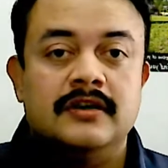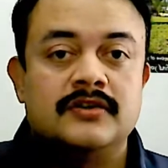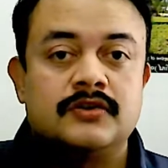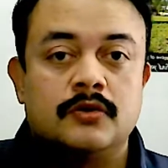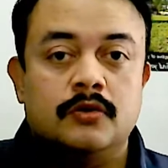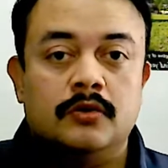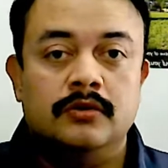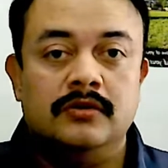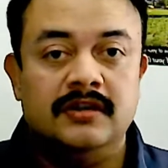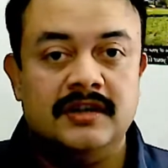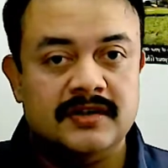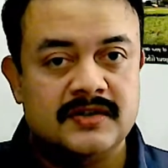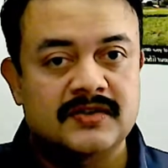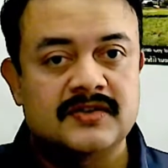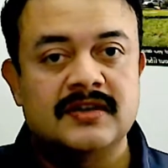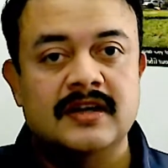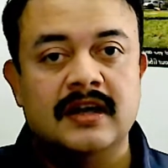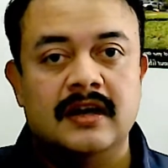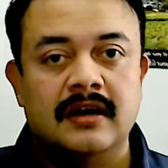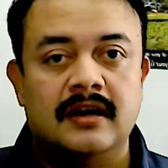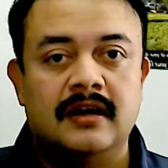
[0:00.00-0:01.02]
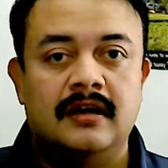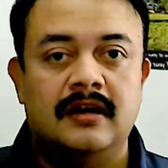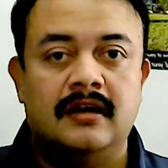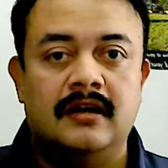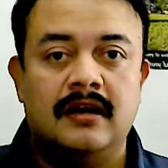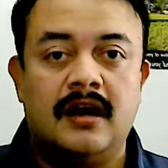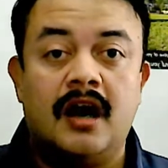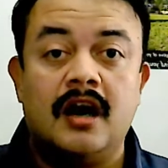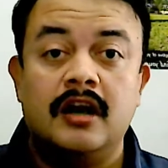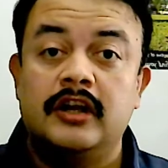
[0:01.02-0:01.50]
So this
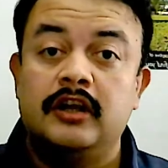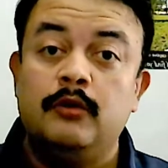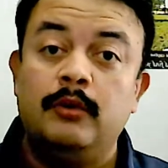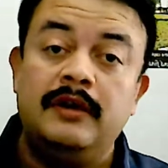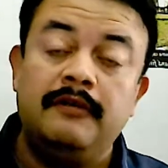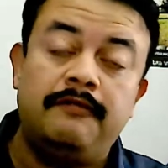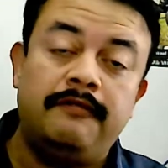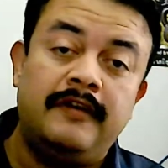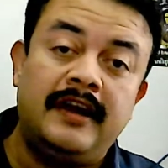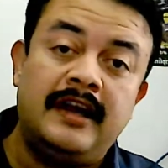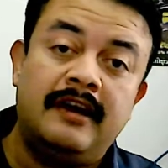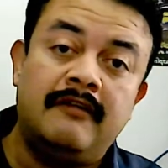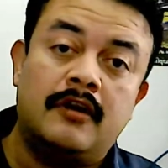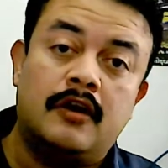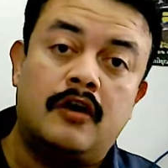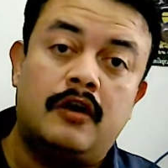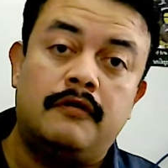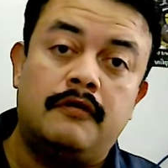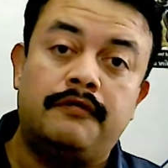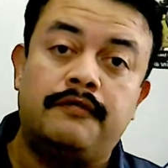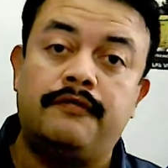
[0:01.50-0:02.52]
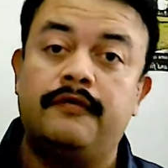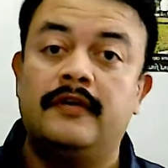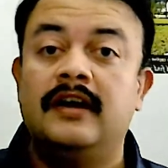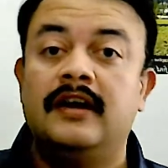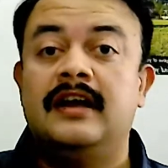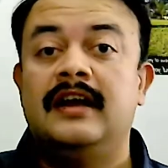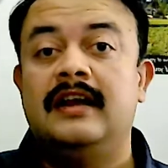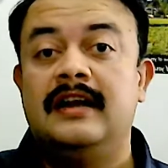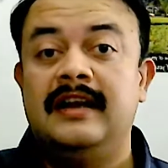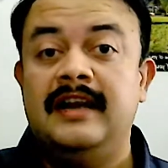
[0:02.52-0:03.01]
uh, argue in favor of
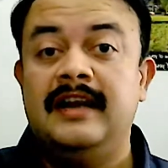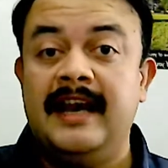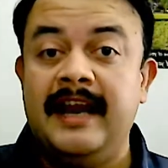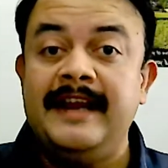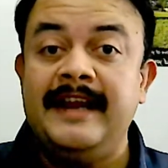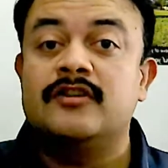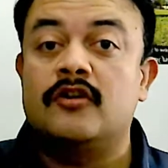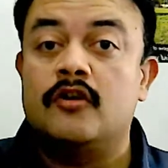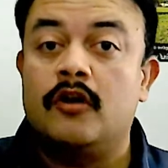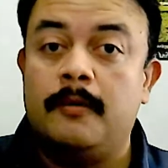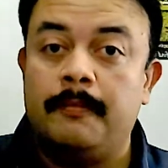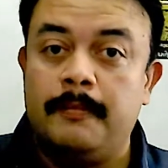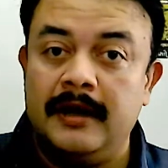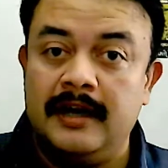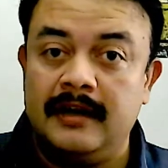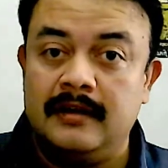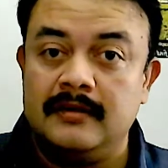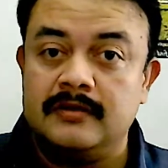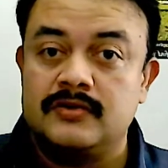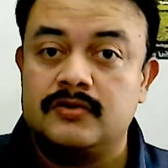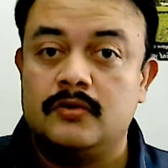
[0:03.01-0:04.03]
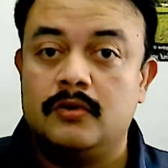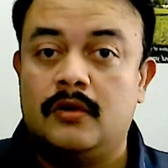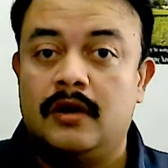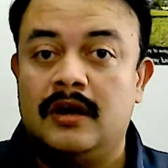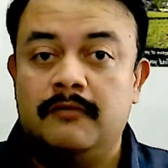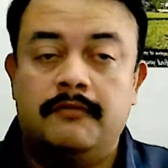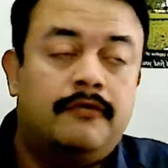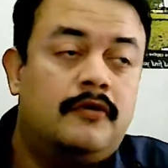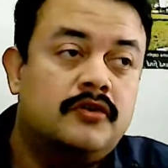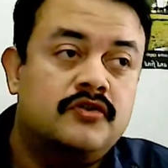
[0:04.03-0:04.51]
later opening. So
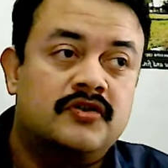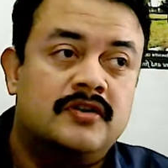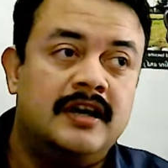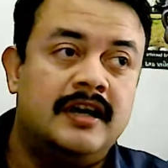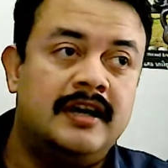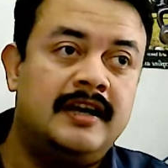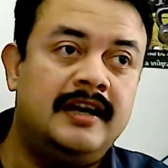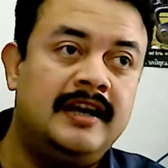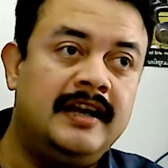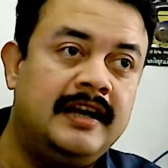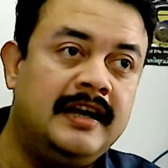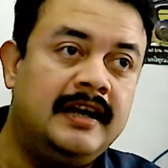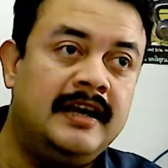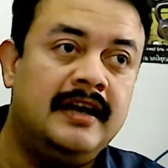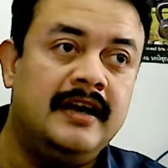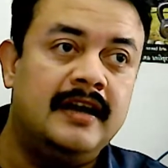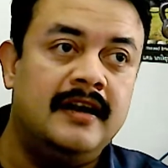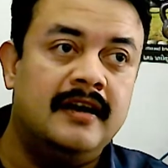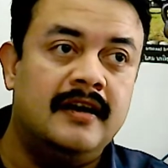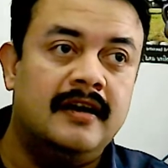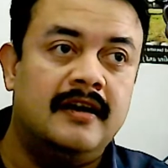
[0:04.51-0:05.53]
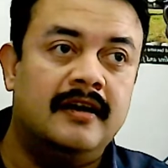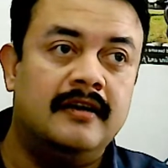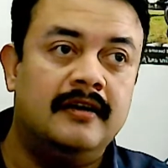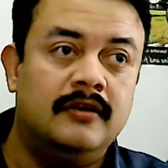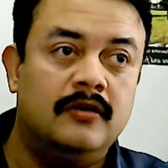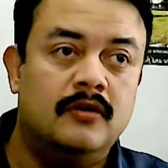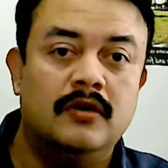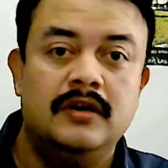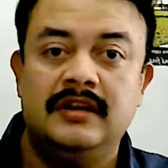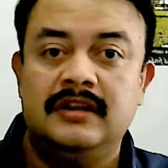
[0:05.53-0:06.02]
unfortunately,
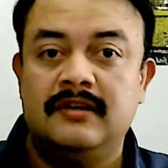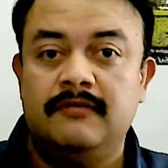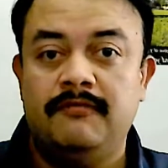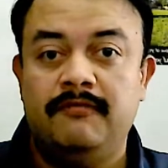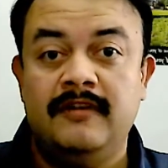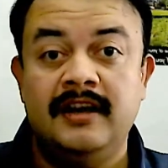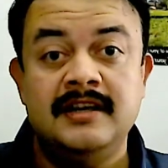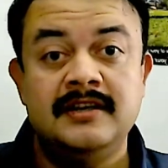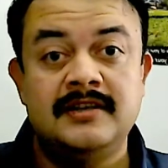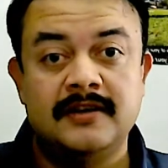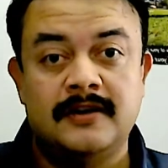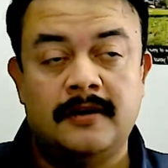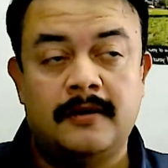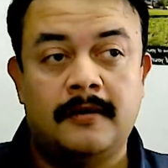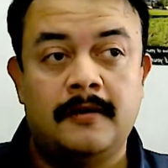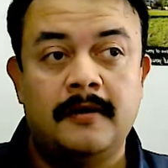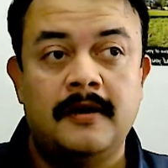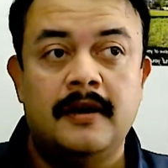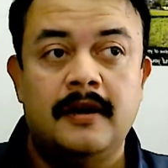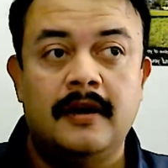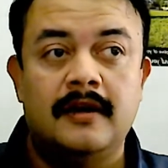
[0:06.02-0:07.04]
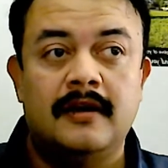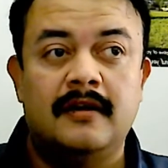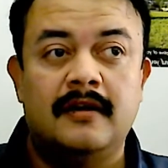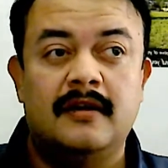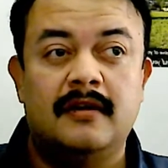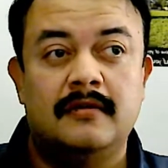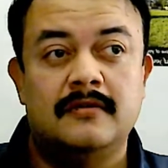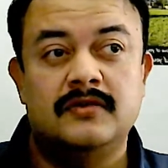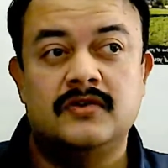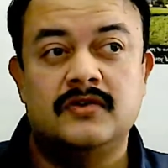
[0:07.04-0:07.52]
you know, in the winter,
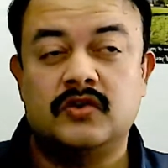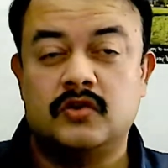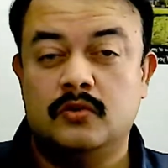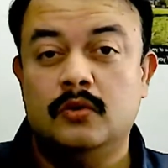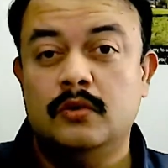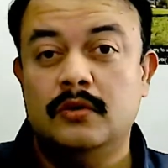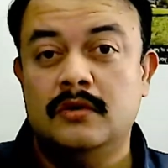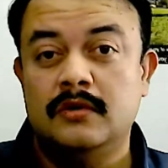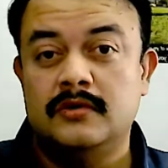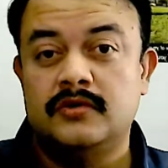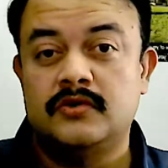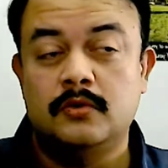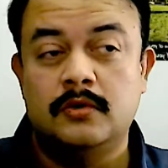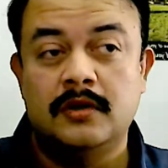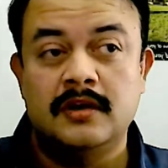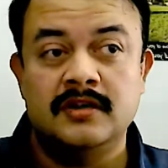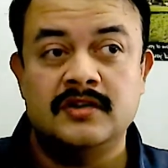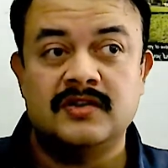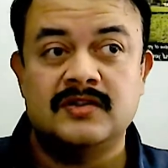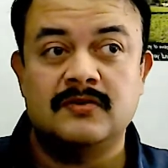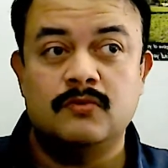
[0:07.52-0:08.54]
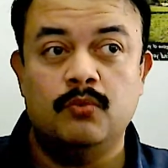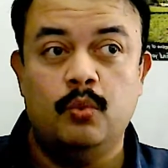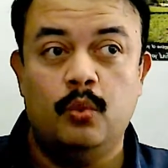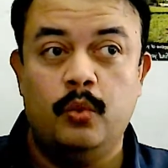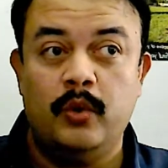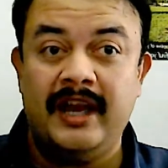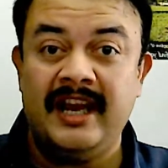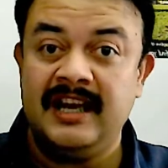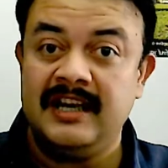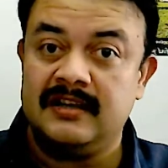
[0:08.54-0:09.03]
uh, school students
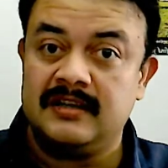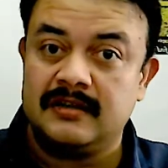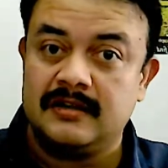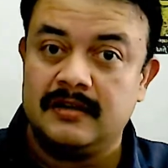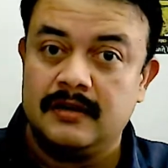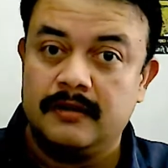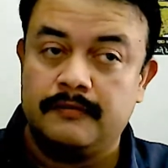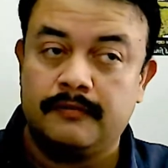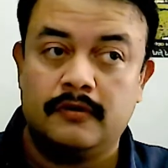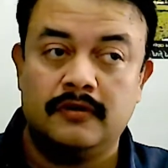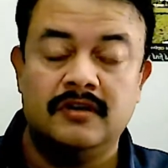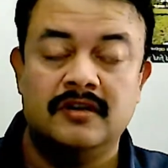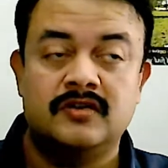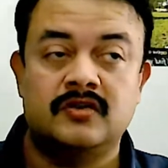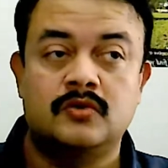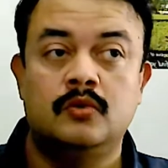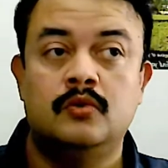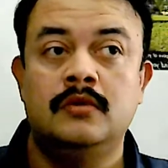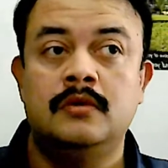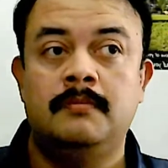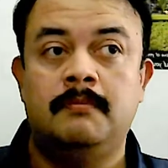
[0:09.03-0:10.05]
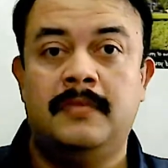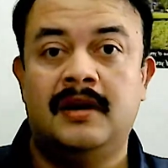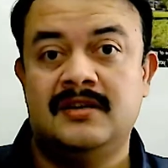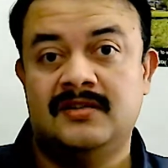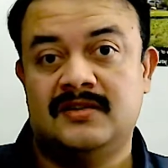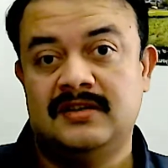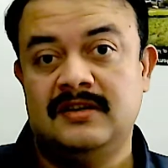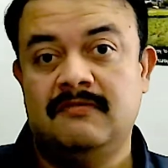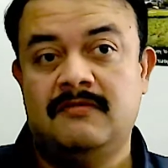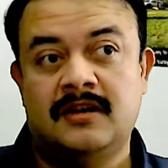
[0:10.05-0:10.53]
wait for the school
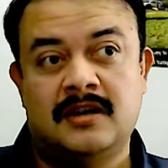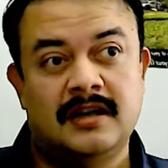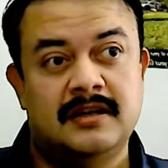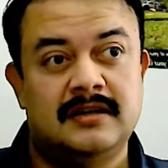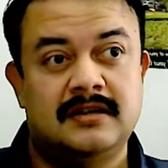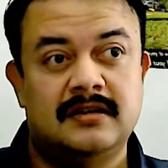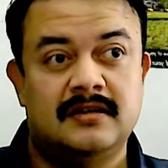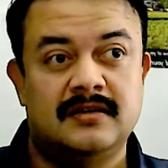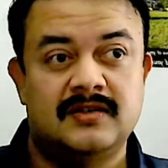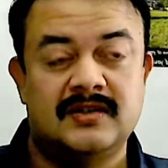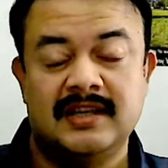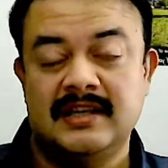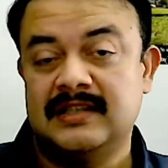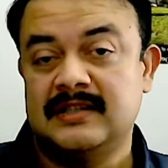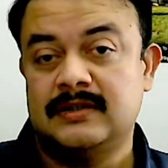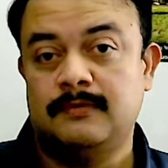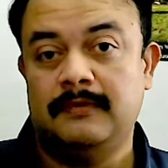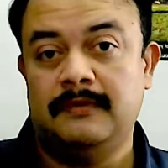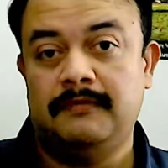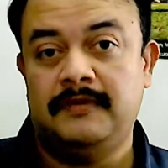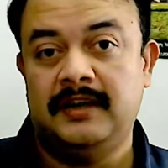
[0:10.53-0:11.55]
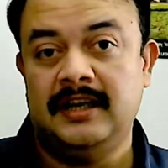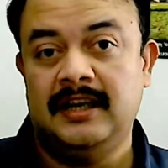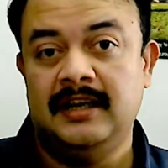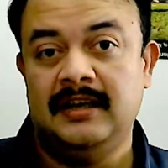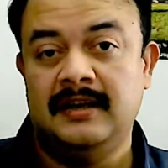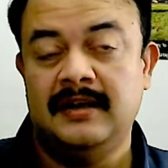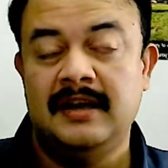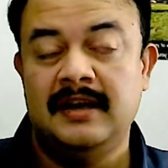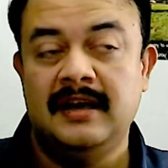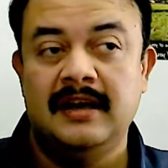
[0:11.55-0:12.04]
bus even at uh, six
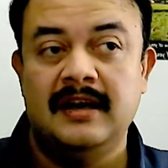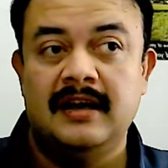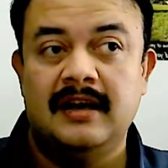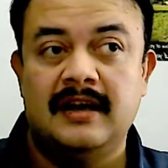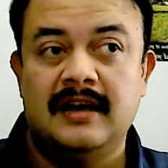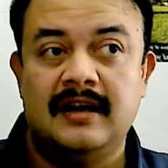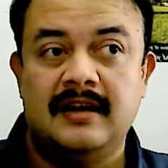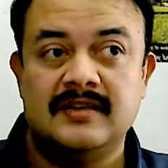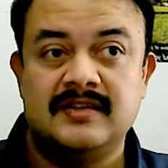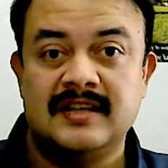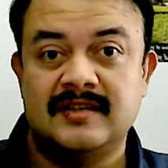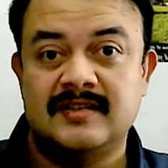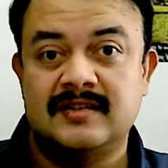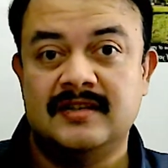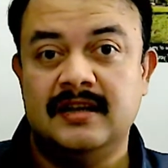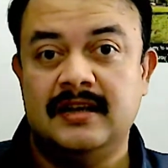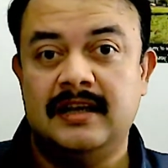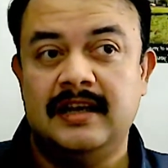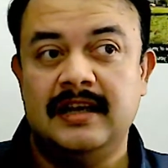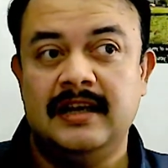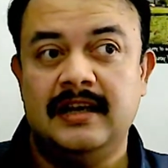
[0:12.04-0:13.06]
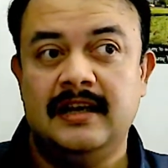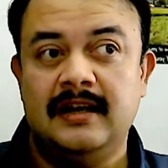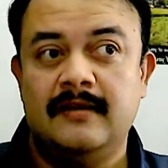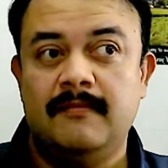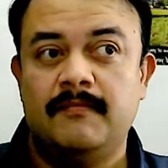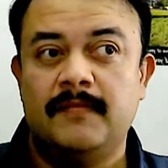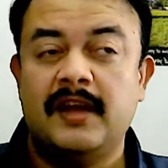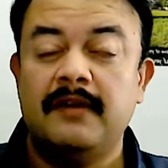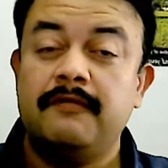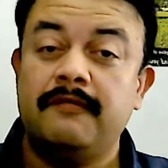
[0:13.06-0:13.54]
fifteen, uh, six
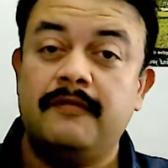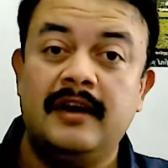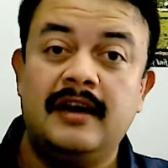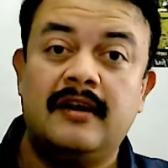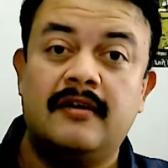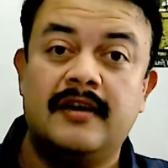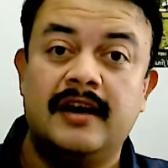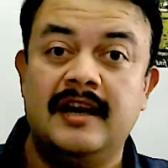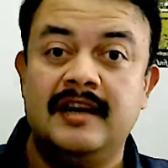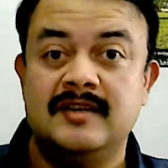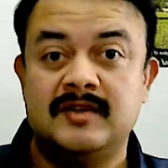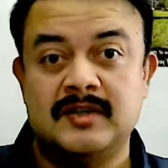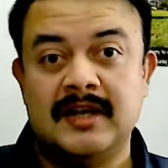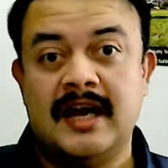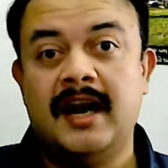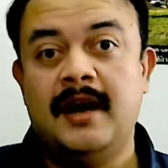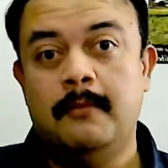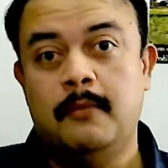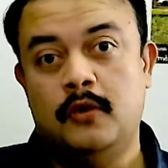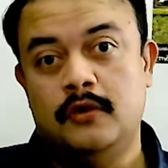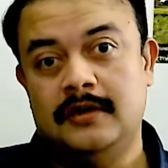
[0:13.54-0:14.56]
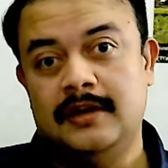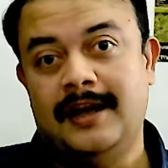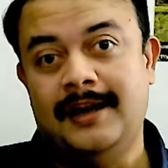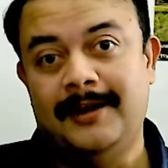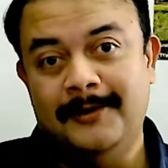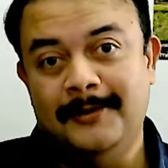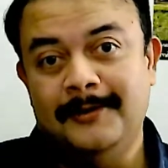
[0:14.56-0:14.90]
thirty. I feel really sad about that.